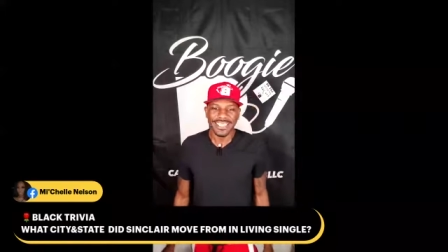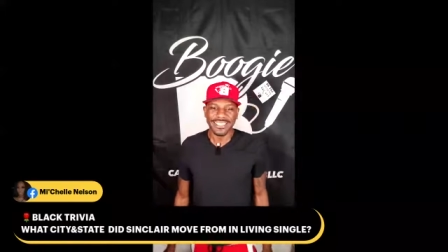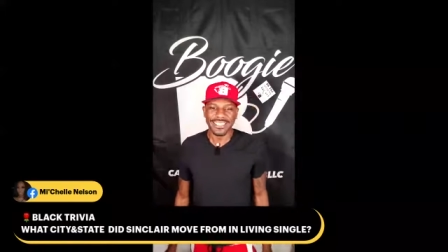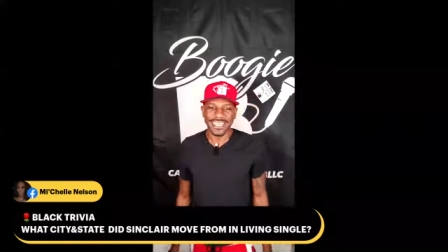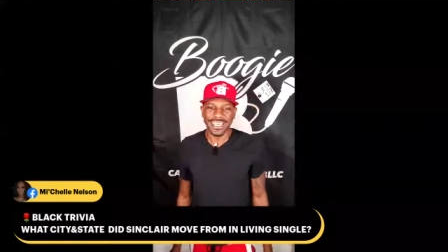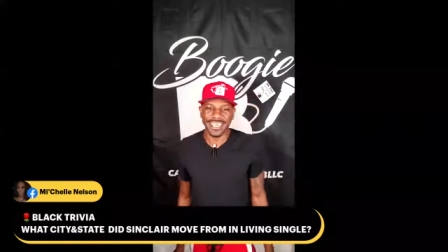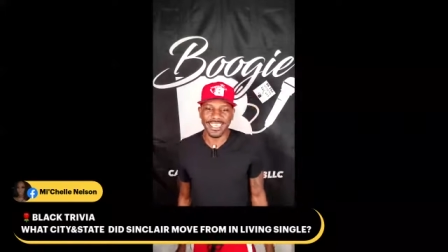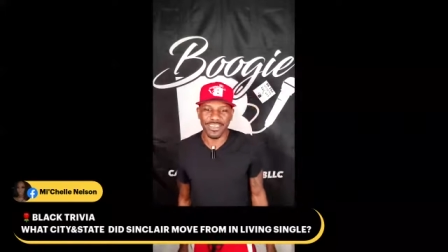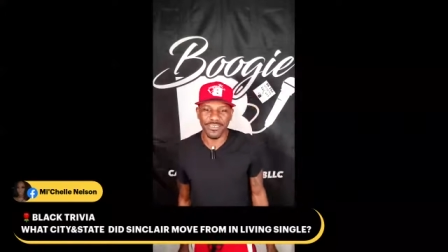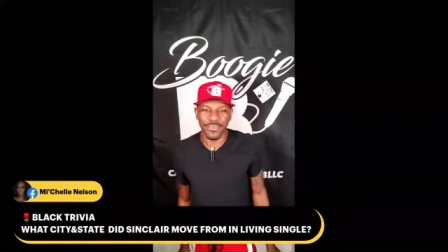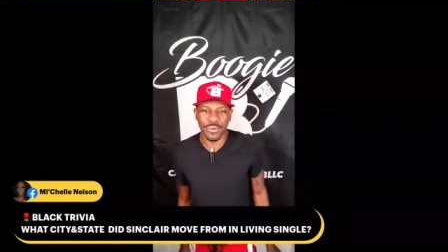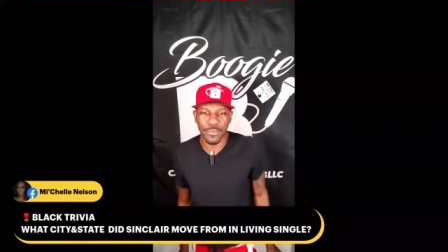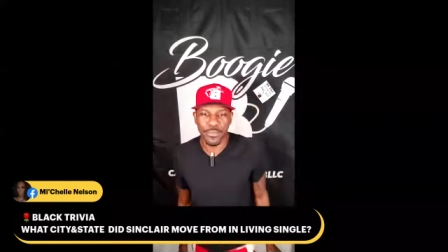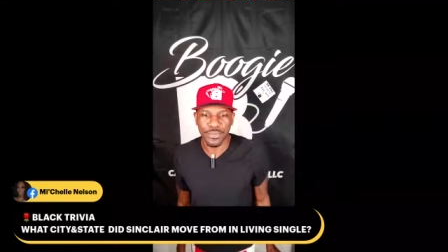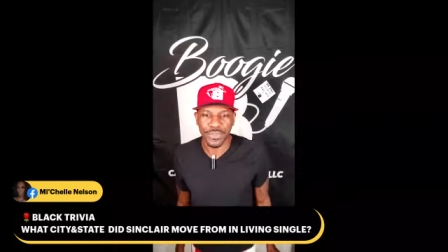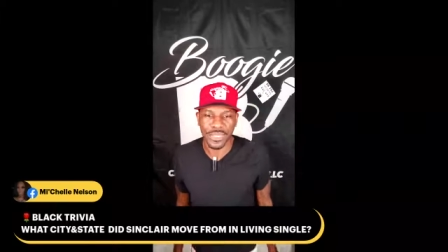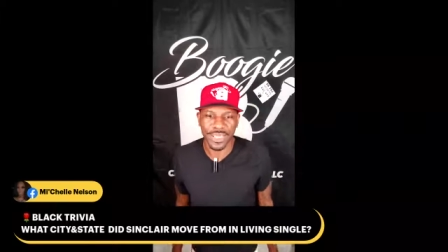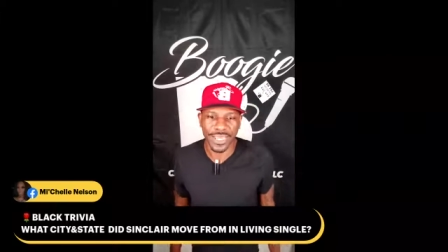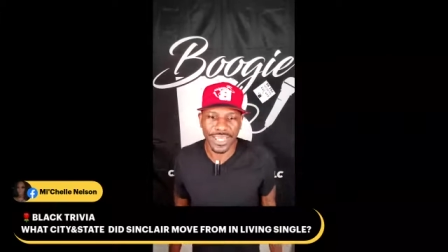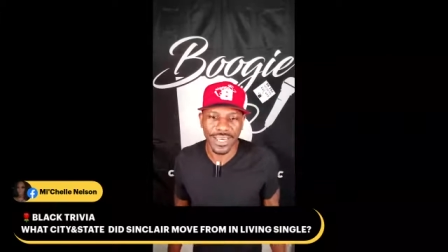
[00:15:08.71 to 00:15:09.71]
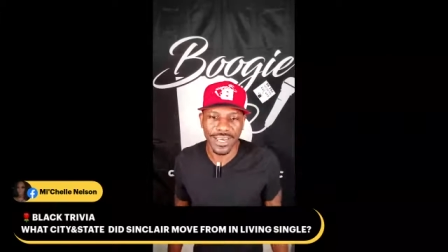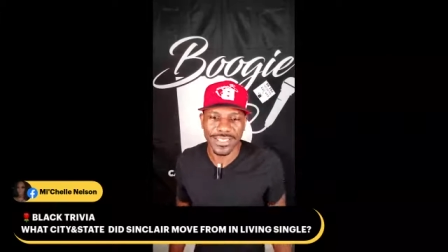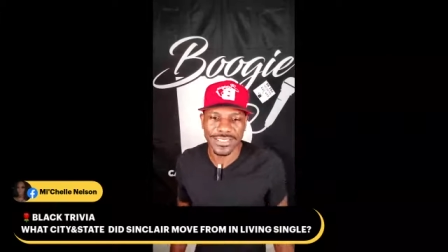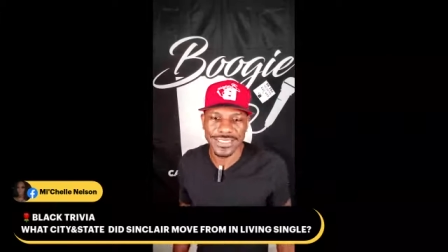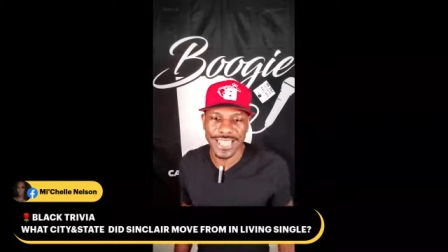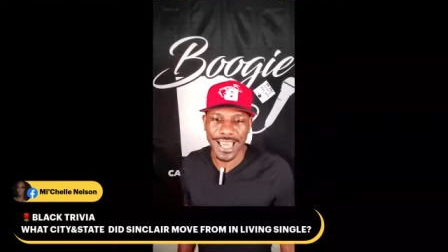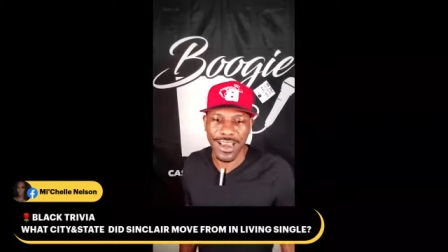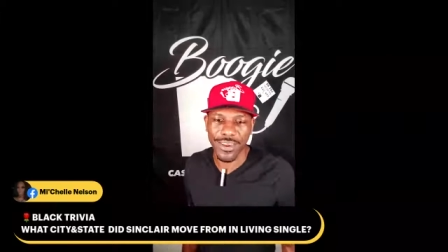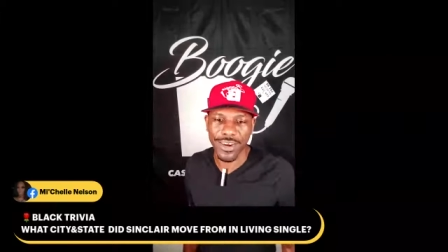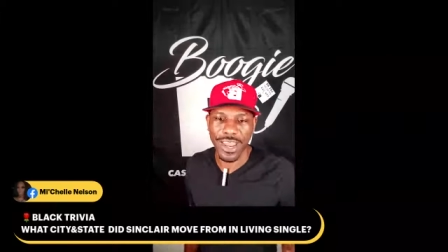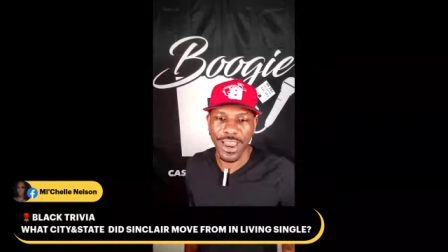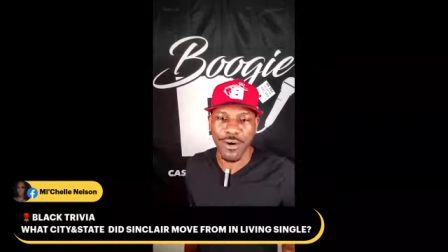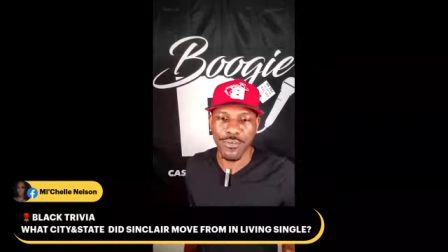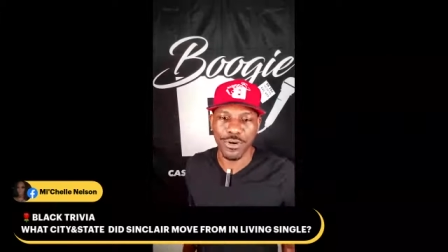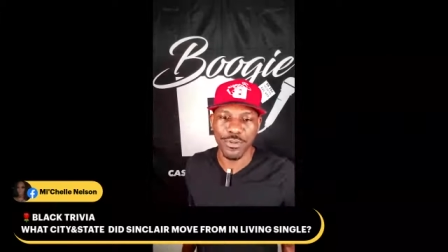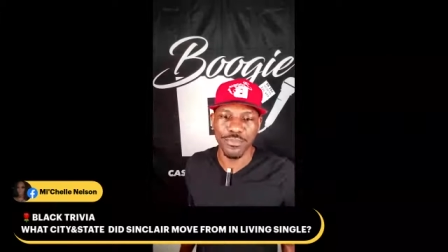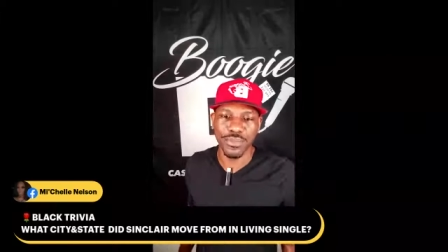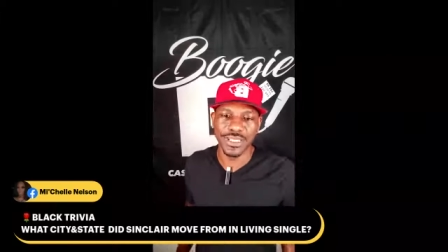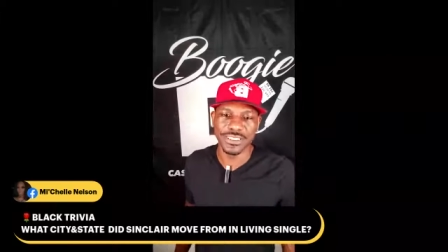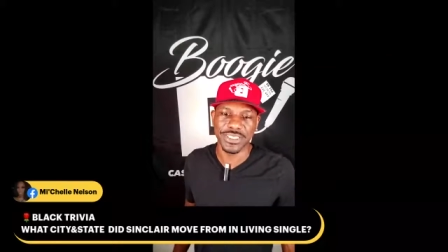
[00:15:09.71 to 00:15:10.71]
Thank you for putting us out
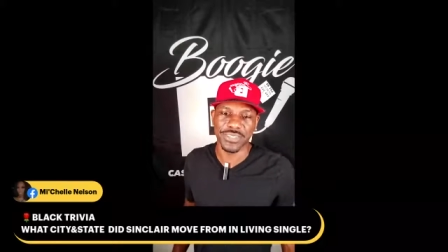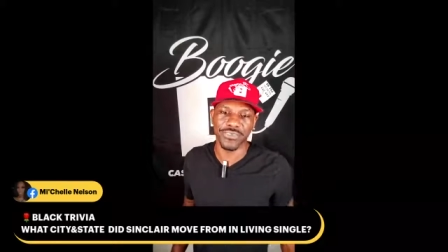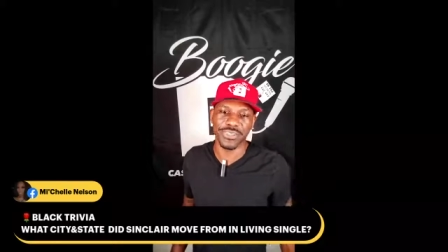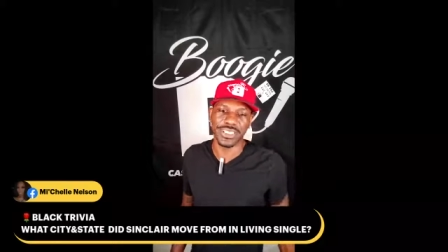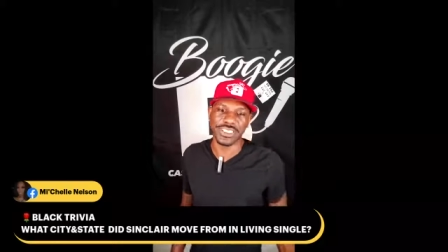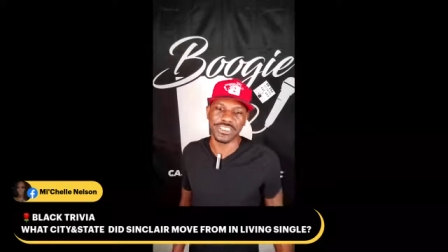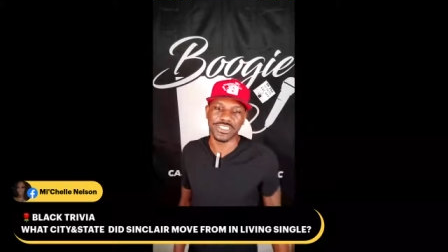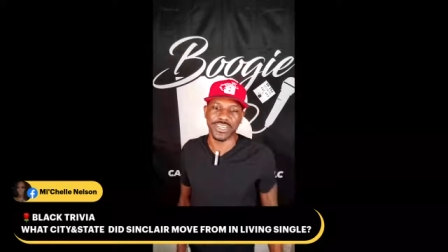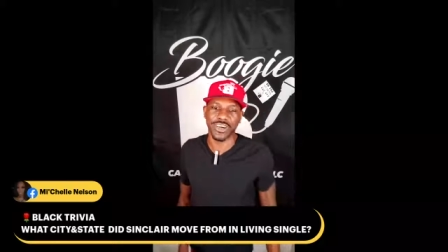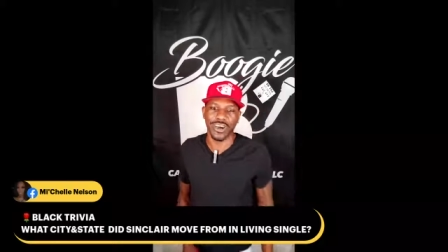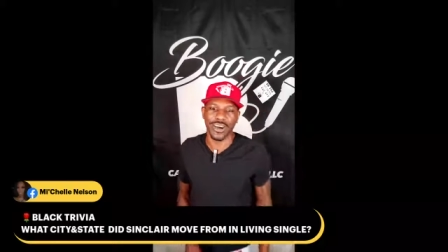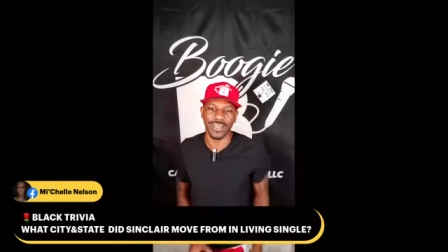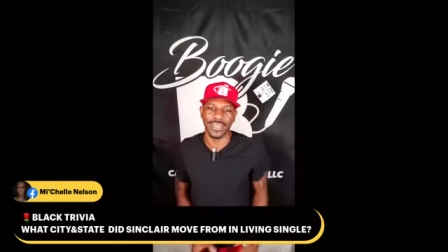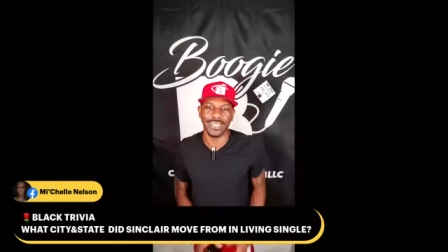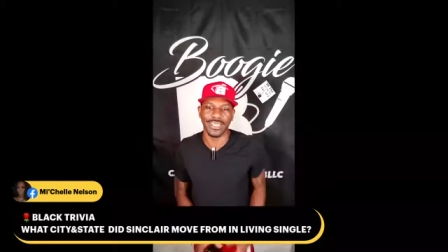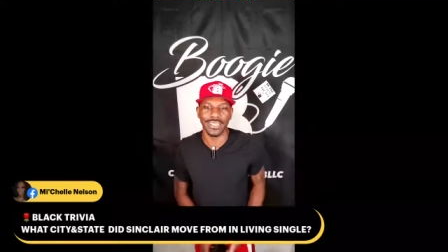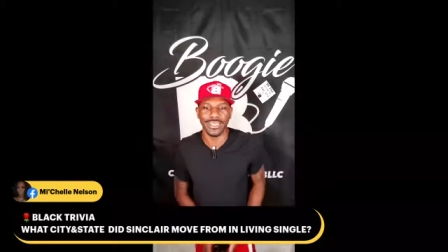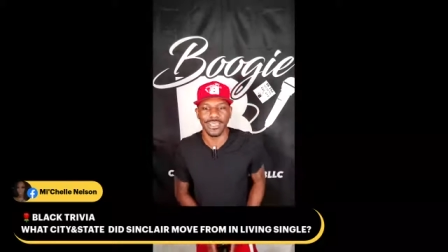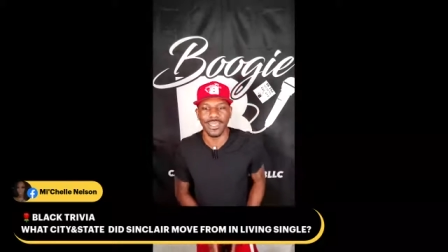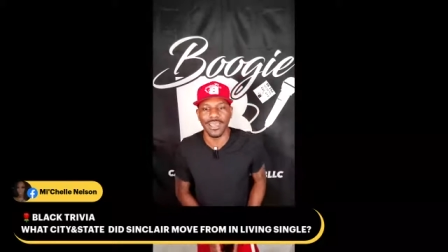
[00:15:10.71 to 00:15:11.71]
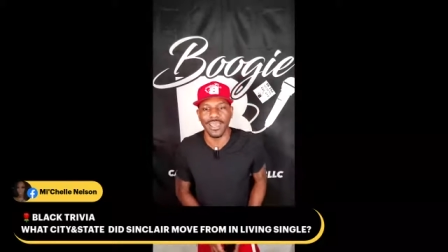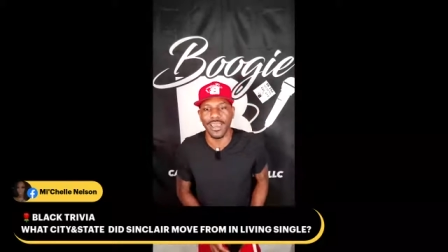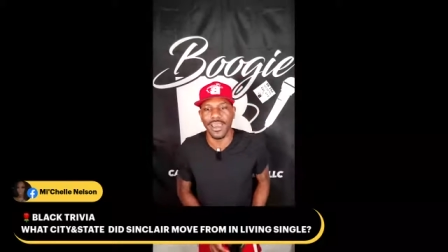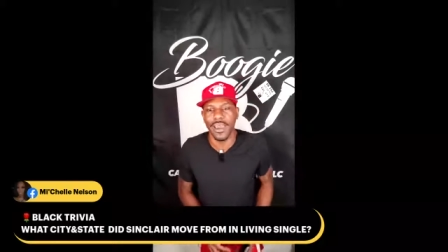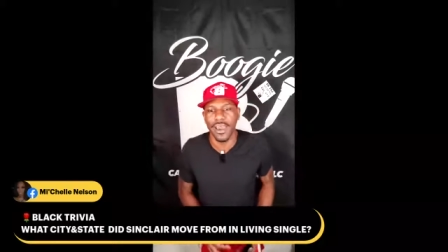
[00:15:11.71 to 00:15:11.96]
our misery, Charlotte.